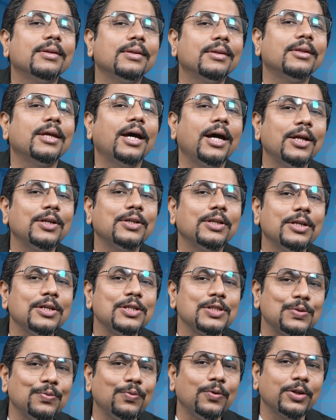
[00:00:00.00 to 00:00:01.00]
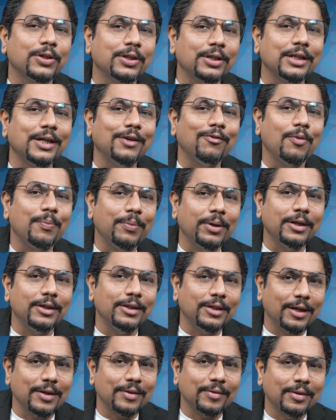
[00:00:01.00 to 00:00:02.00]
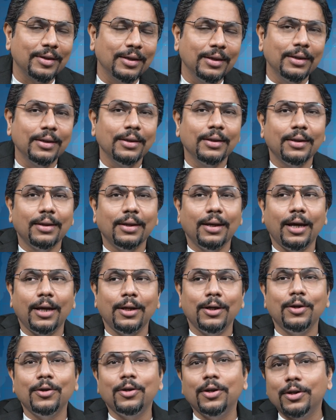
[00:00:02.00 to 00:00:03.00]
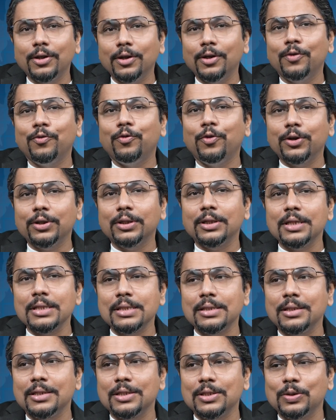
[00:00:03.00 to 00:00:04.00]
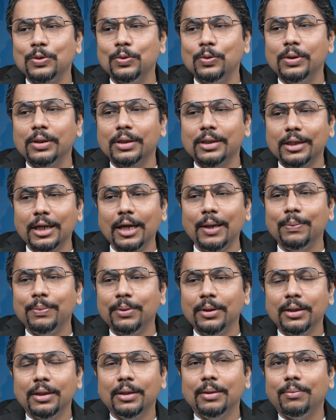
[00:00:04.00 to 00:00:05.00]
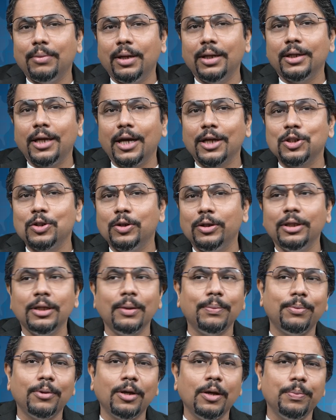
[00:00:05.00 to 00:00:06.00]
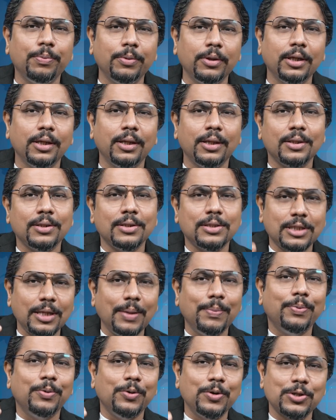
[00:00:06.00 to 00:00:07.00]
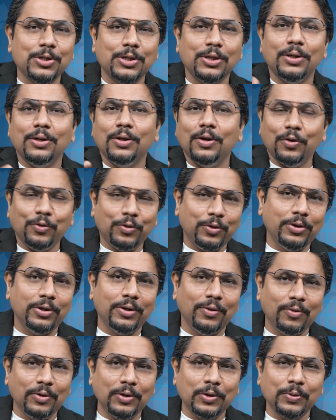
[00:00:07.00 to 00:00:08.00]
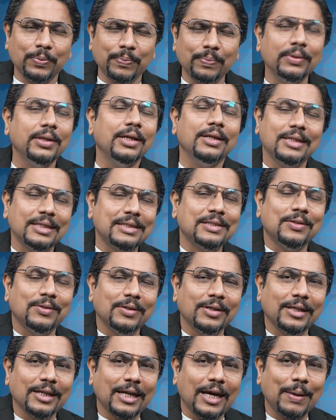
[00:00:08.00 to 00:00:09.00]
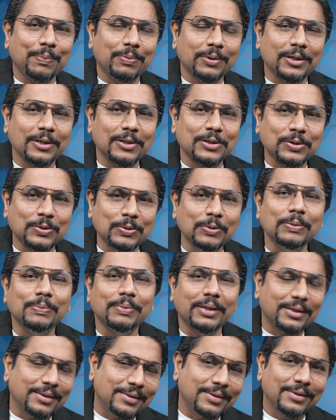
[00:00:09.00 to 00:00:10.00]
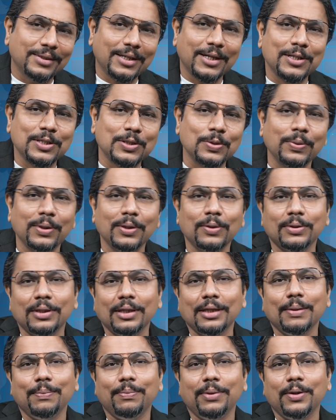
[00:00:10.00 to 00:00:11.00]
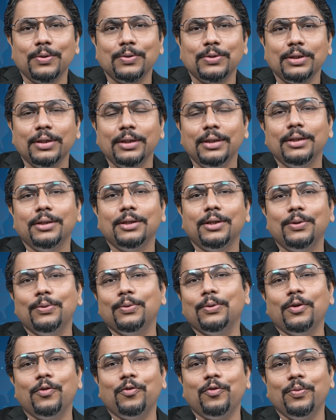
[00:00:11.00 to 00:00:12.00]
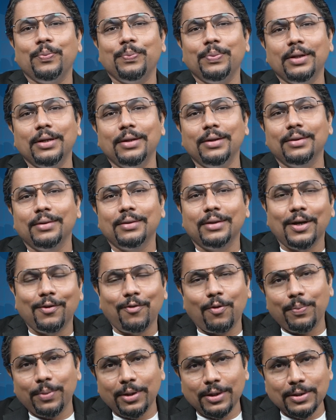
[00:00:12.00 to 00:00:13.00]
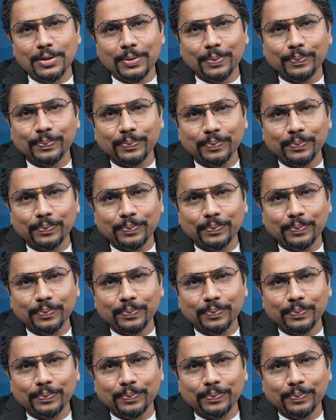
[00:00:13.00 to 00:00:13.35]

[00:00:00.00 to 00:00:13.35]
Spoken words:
That is what a government does. And in return for this, the school club might actually appropriate some portion of your revenue. Doesn't really happen in a school, but that is a way to think about the role of government.